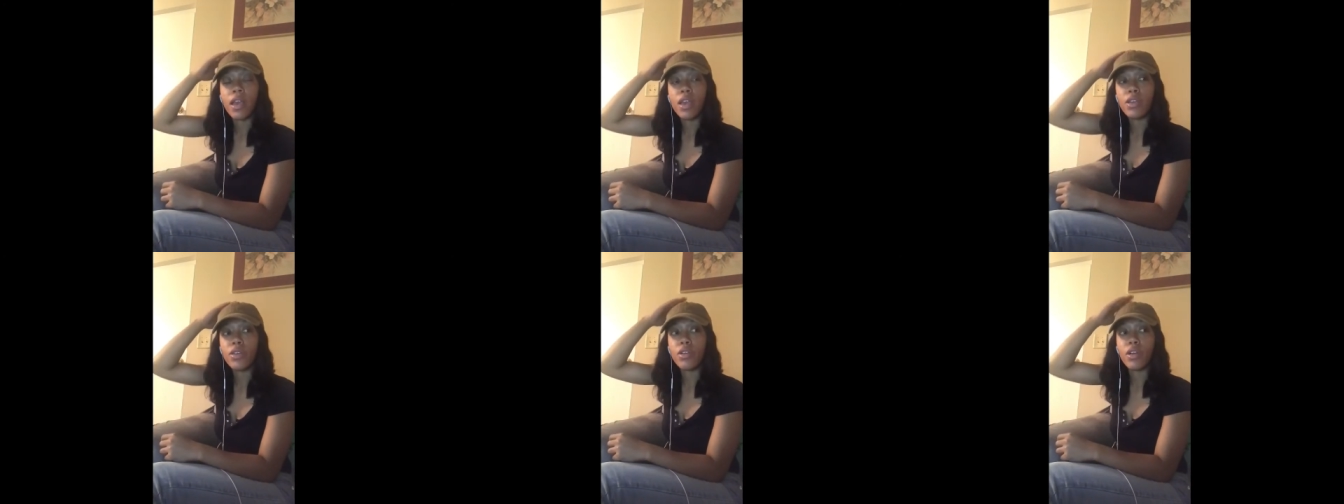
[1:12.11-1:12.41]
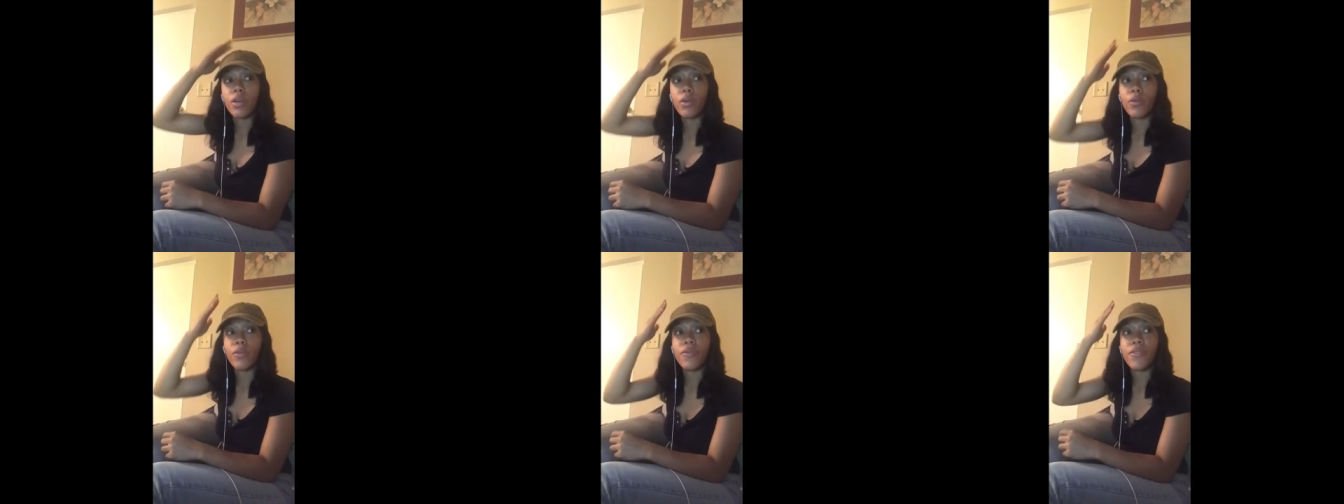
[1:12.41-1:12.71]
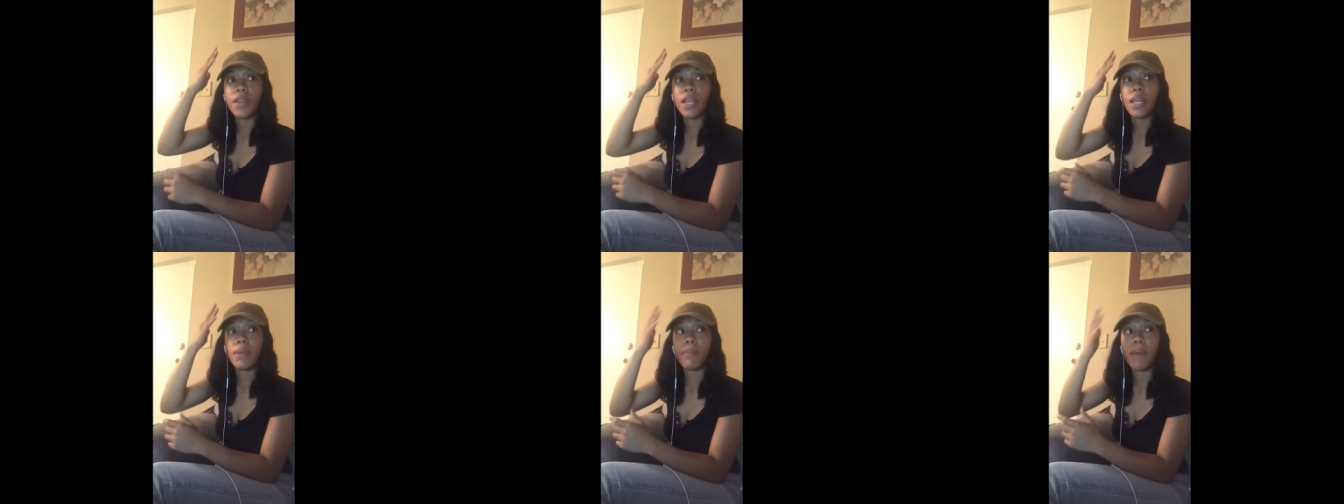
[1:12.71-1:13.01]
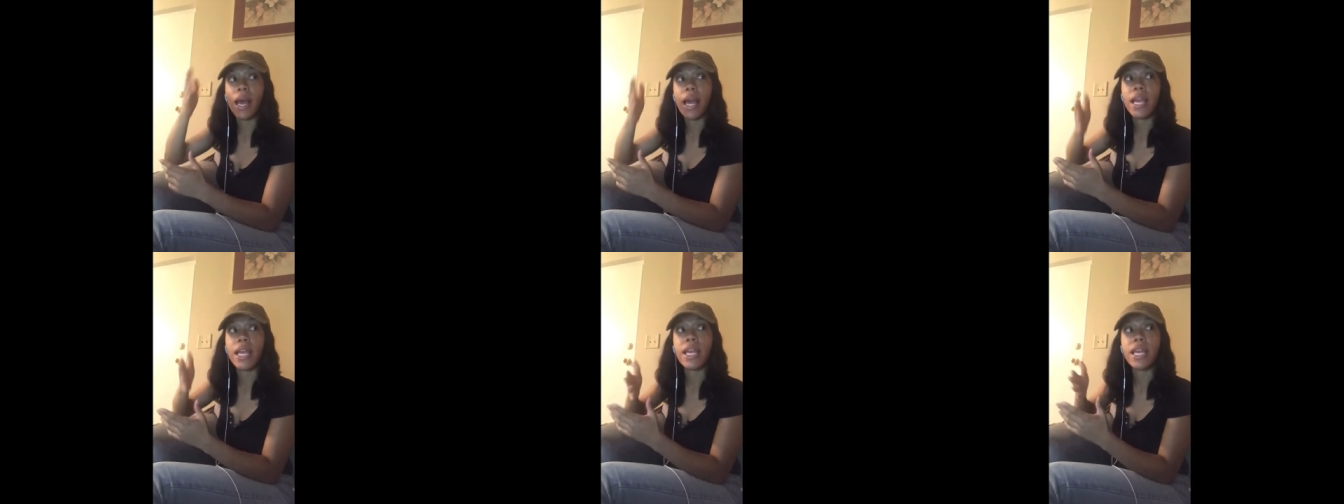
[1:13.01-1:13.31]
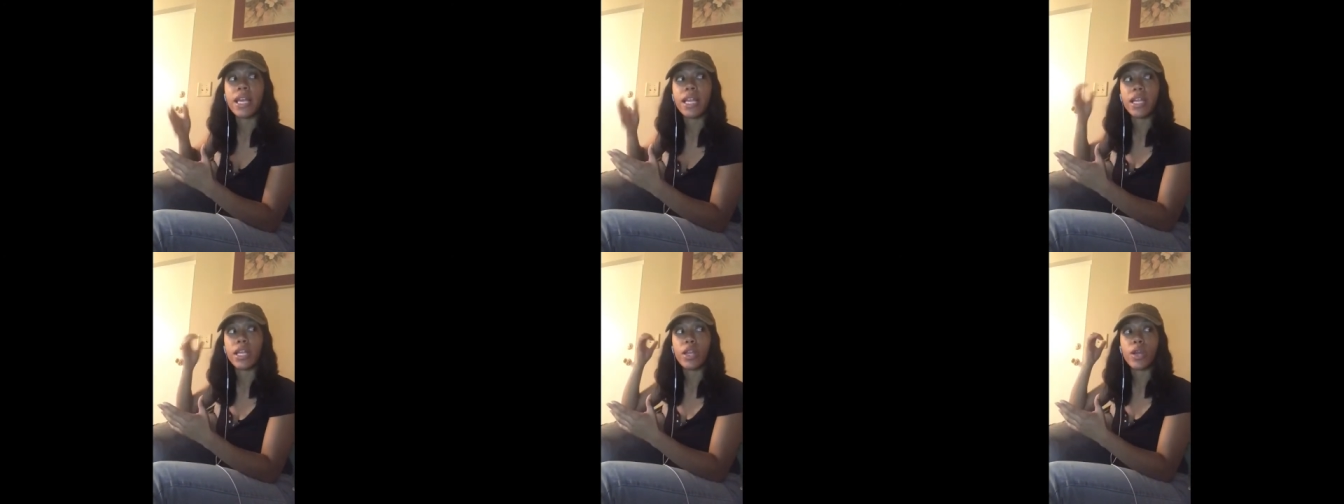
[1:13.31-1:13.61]
you know, feel in my
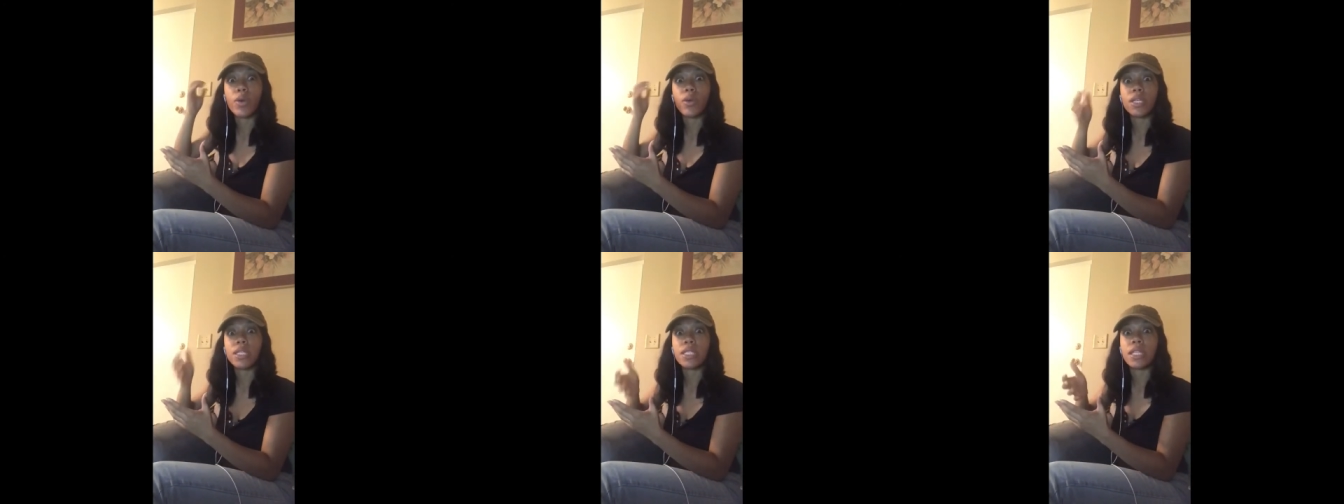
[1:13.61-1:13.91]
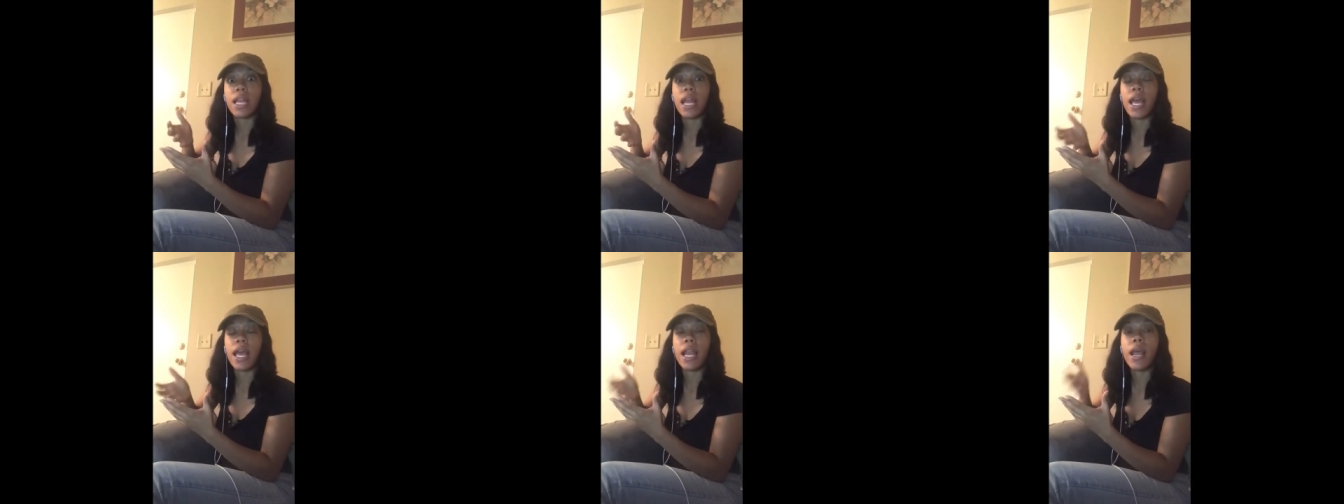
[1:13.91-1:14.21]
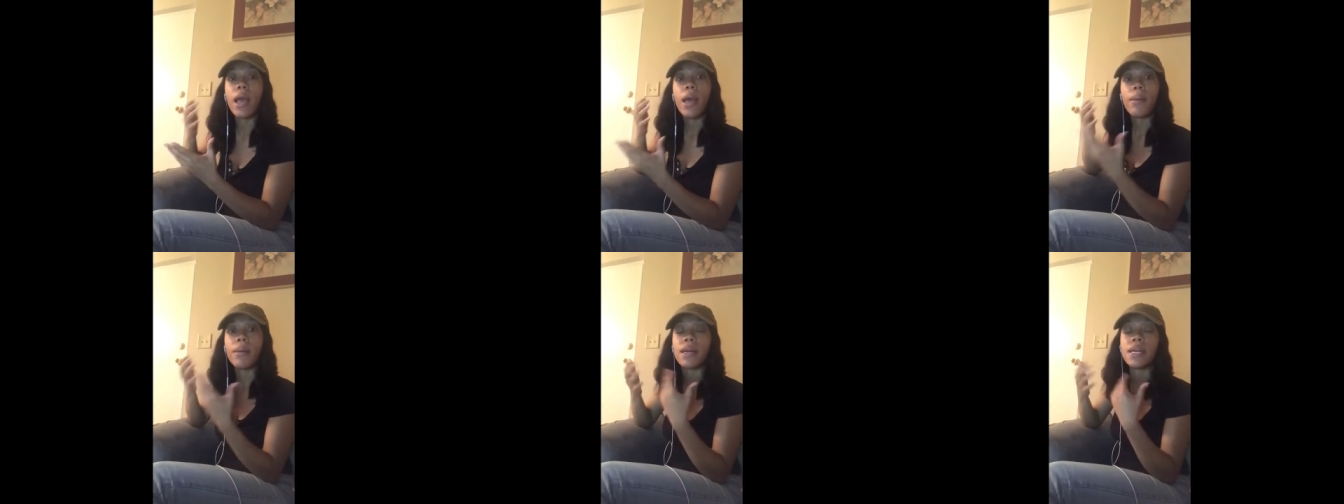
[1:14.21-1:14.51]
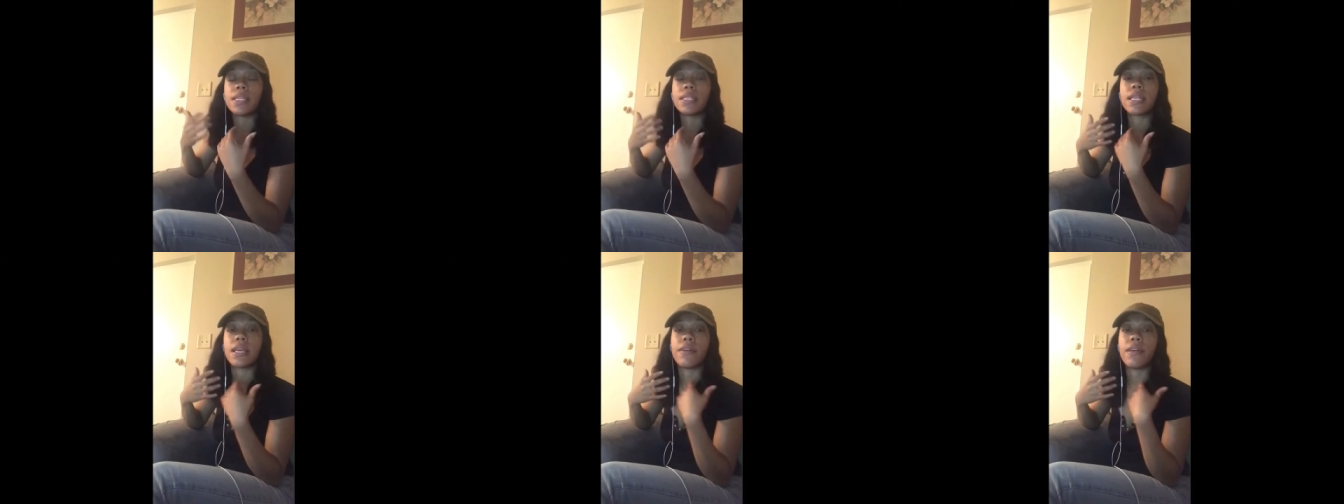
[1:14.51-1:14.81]
head and notice that I had, because